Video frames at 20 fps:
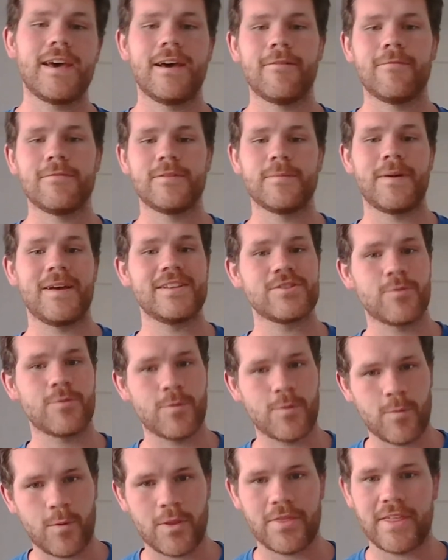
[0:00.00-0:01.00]
It depends
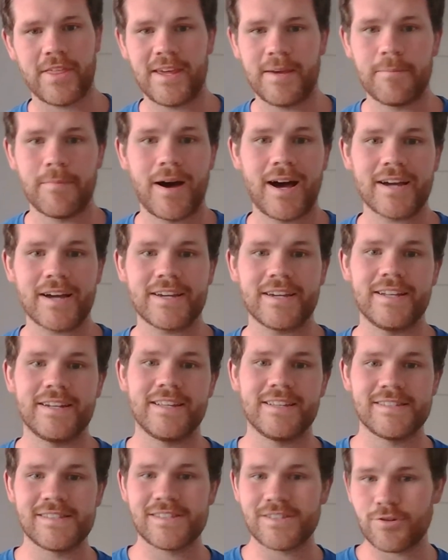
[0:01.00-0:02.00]
on what the market
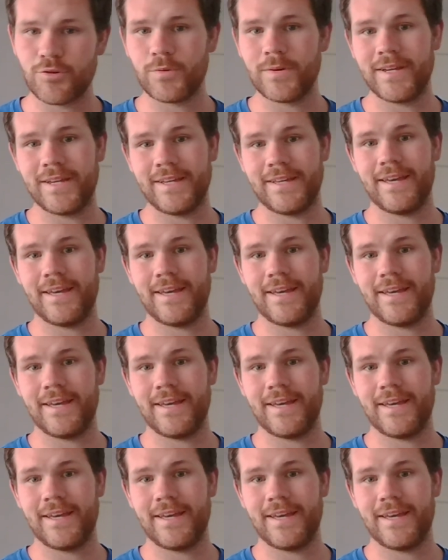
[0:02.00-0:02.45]
is doing